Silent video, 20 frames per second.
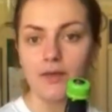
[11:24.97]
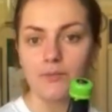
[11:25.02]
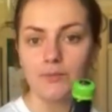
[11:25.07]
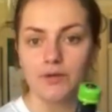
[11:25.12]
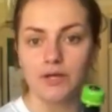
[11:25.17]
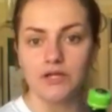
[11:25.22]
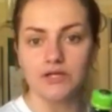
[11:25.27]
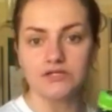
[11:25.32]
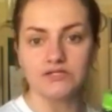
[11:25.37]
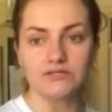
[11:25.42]

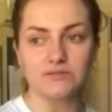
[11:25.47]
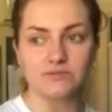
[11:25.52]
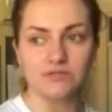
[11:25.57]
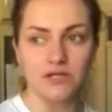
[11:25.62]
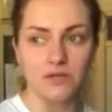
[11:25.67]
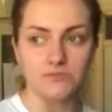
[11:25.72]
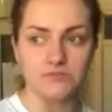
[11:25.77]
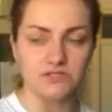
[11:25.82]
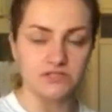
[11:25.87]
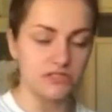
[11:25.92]
because
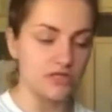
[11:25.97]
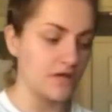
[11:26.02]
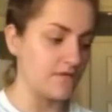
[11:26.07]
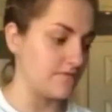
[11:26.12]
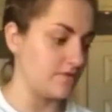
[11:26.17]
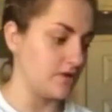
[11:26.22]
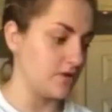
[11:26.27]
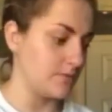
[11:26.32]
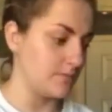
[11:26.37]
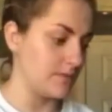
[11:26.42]
sometimes the
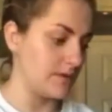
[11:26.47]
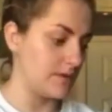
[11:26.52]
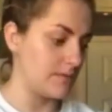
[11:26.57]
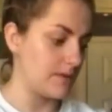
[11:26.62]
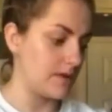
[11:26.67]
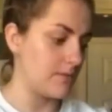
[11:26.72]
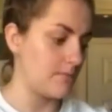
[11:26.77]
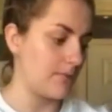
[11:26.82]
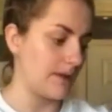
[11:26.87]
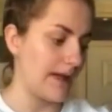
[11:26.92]
tofu can be a
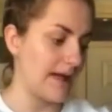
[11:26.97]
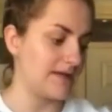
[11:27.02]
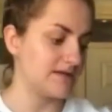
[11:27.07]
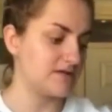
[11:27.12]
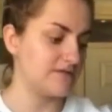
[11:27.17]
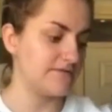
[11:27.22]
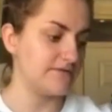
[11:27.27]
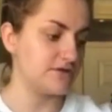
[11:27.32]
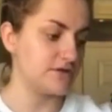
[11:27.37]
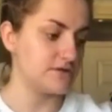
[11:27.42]
bit bland
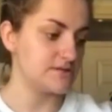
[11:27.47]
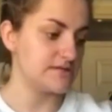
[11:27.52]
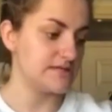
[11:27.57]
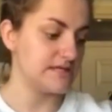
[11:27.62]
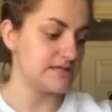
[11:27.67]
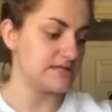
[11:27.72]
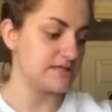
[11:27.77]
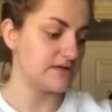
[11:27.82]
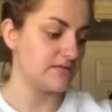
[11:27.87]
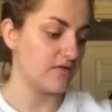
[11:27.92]
if you don't
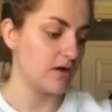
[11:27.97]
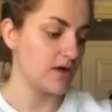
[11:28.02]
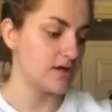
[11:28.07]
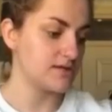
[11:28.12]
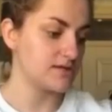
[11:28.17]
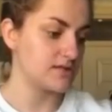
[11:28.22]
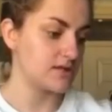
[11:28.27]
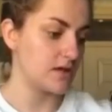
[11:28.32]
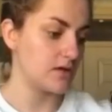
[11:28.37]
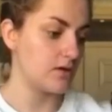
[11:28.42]
season it right,
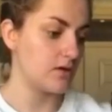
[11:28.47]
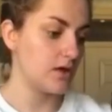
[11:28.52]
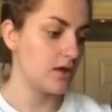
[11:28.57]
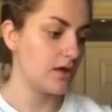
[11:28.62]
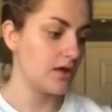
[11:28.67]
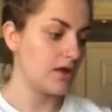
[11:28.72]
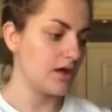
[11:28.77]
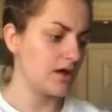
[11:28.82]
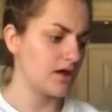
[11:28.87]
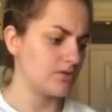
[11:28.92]
so
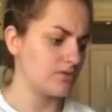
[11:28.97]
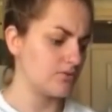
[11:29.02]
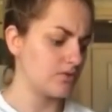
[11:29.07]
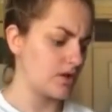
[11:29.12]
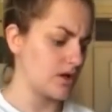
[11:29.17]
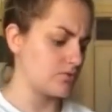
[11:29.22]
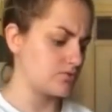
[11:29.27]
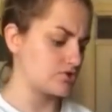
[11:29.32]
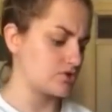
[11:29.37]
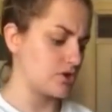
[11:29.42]
I thought that
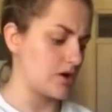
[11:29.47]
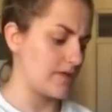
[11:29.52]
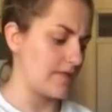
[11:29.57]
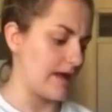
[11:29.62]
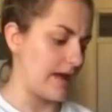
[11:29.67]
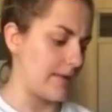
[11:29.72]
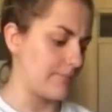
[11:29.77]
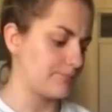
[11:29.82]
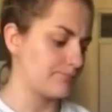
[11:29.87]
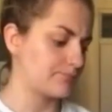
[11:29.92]
I would try
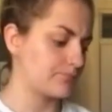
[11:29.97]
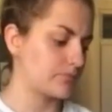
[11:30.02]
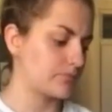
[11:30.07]
that.